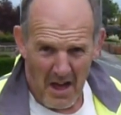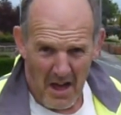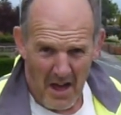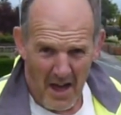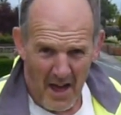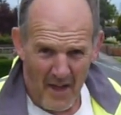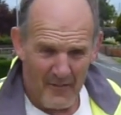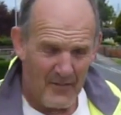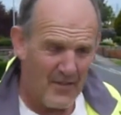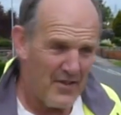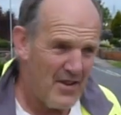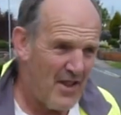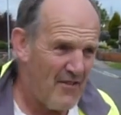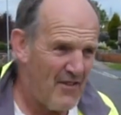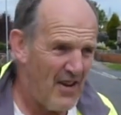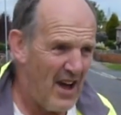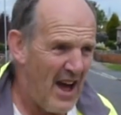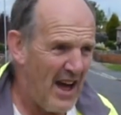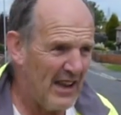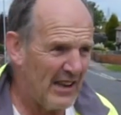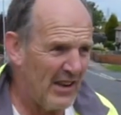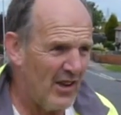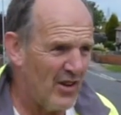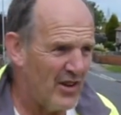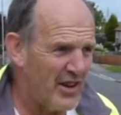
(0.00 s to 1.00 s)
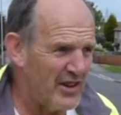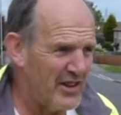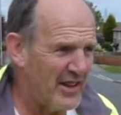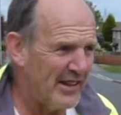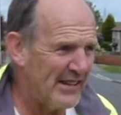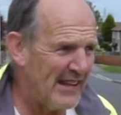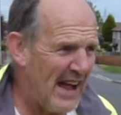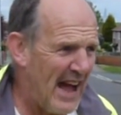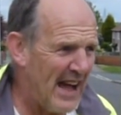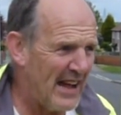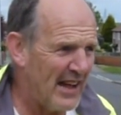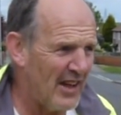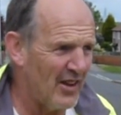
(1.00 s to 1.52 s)
if you've never had a look at the
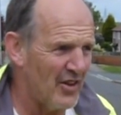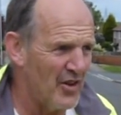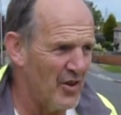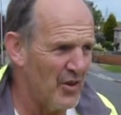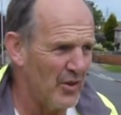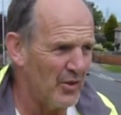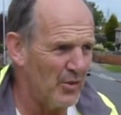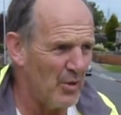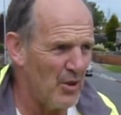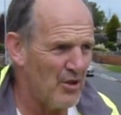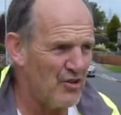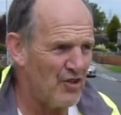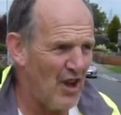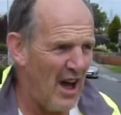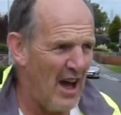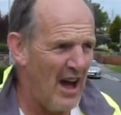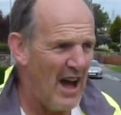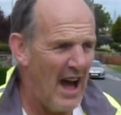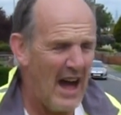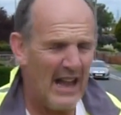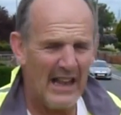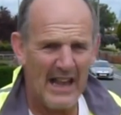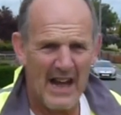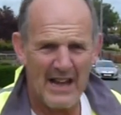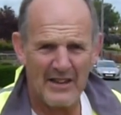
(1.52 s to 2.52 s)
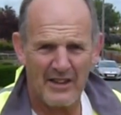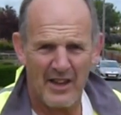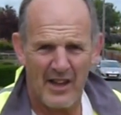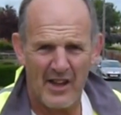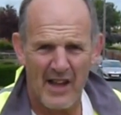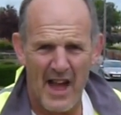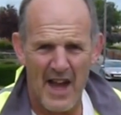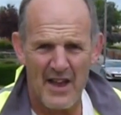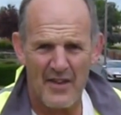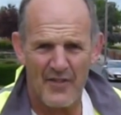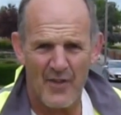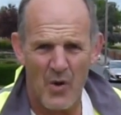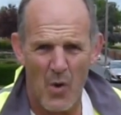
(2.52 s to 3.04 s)
cycle routes, which I, I like to
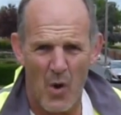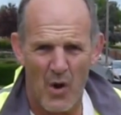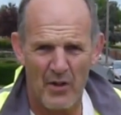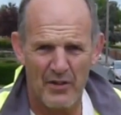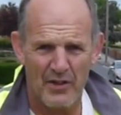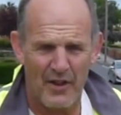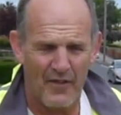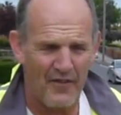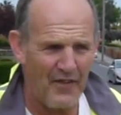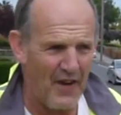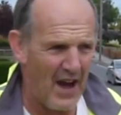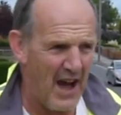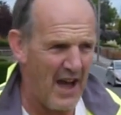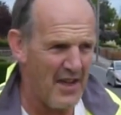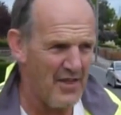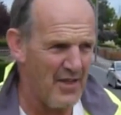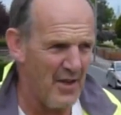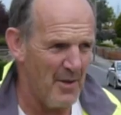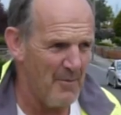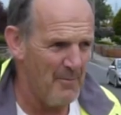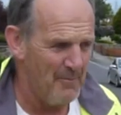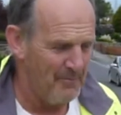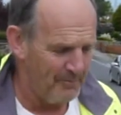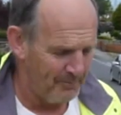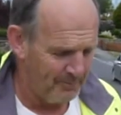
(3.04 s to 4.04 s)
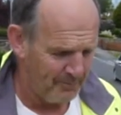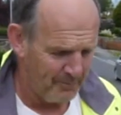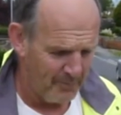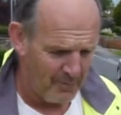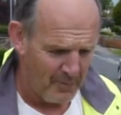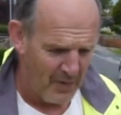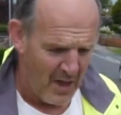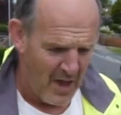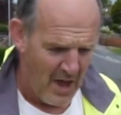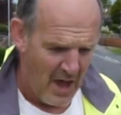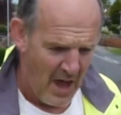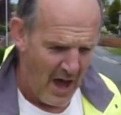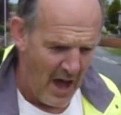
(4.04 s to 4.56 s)
kind of quantify them,
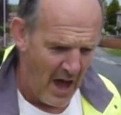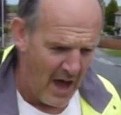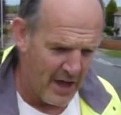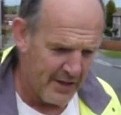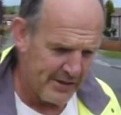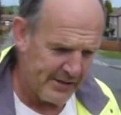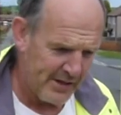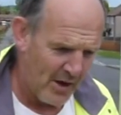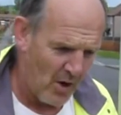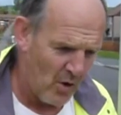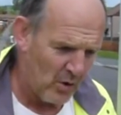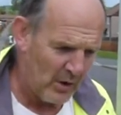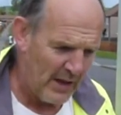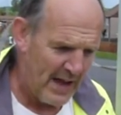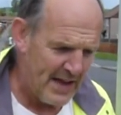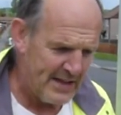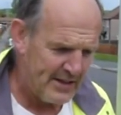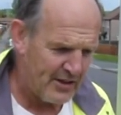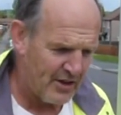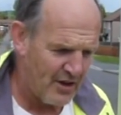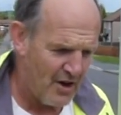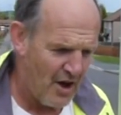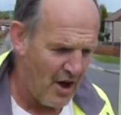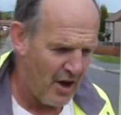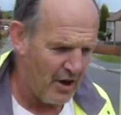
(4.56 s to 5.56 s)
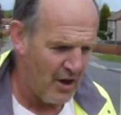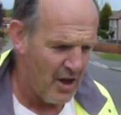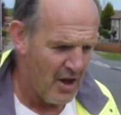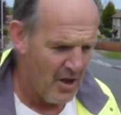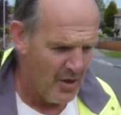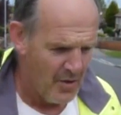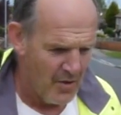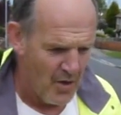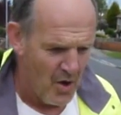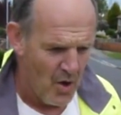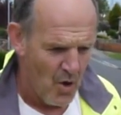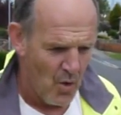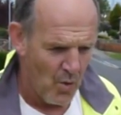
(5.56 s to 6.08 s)
and so later on
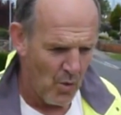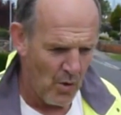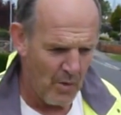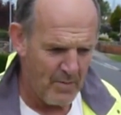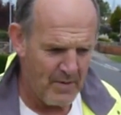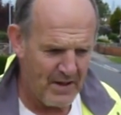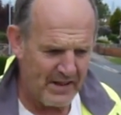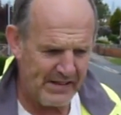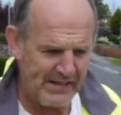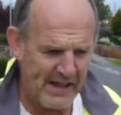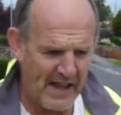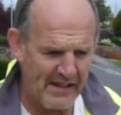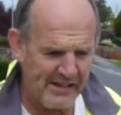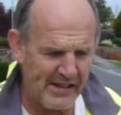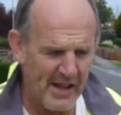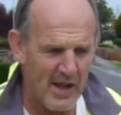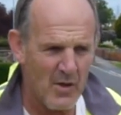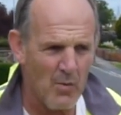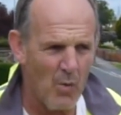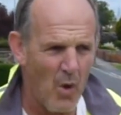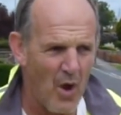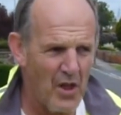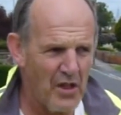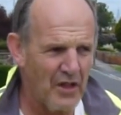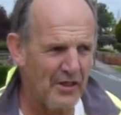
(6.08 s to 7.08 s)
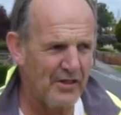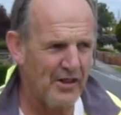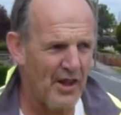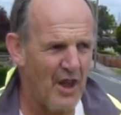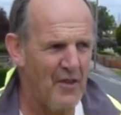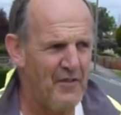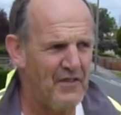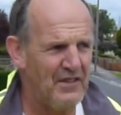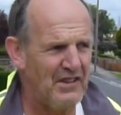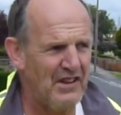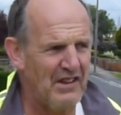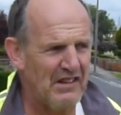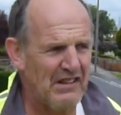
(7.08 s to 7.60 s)
we'll be assessing what the
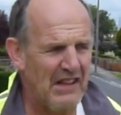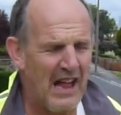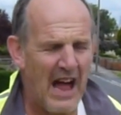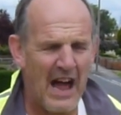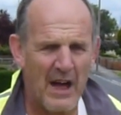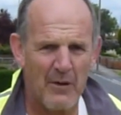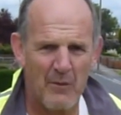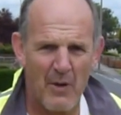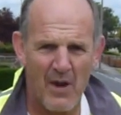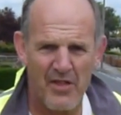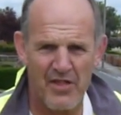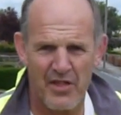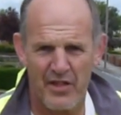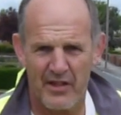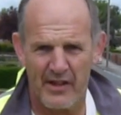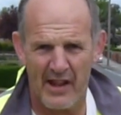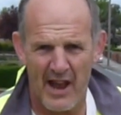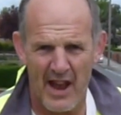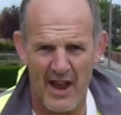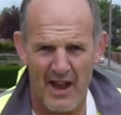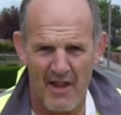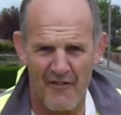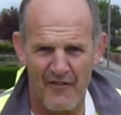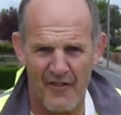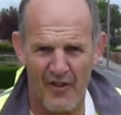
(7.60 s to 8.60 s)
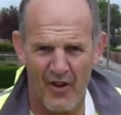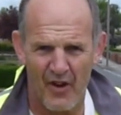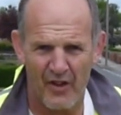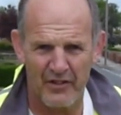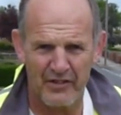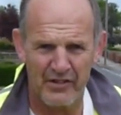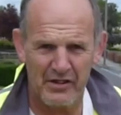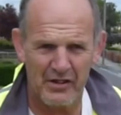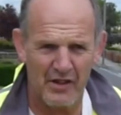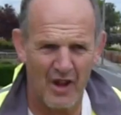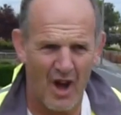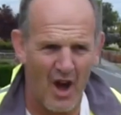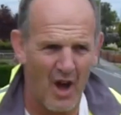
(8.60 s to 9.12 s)
surface is like, whether there are any forced
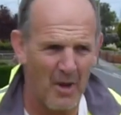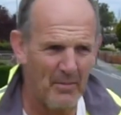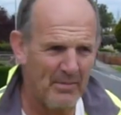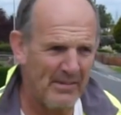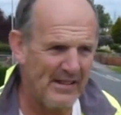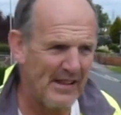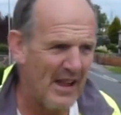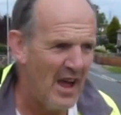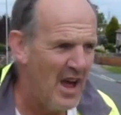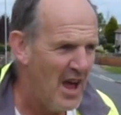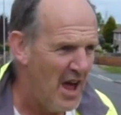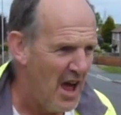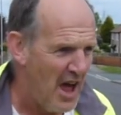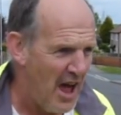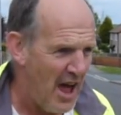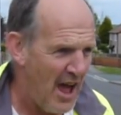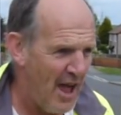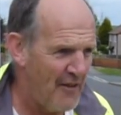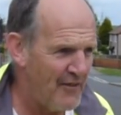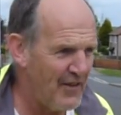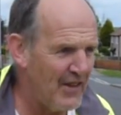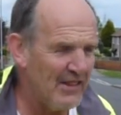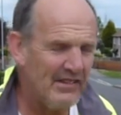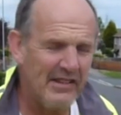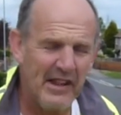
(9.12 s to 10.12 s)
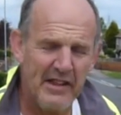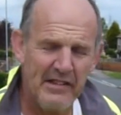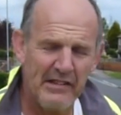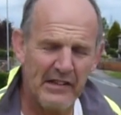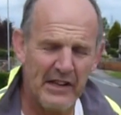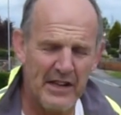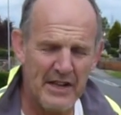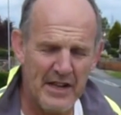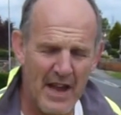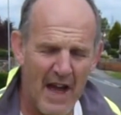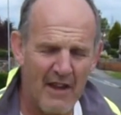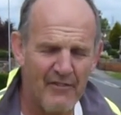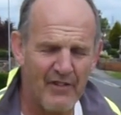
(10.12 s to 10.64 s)
stops, if it's easily
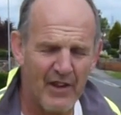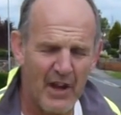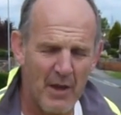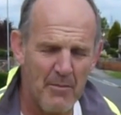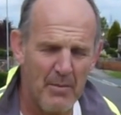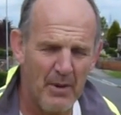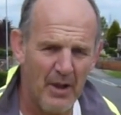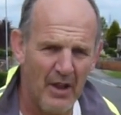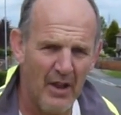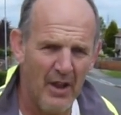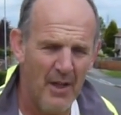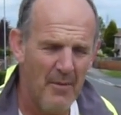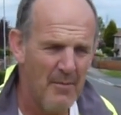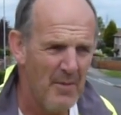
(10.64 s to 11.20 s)
navigable,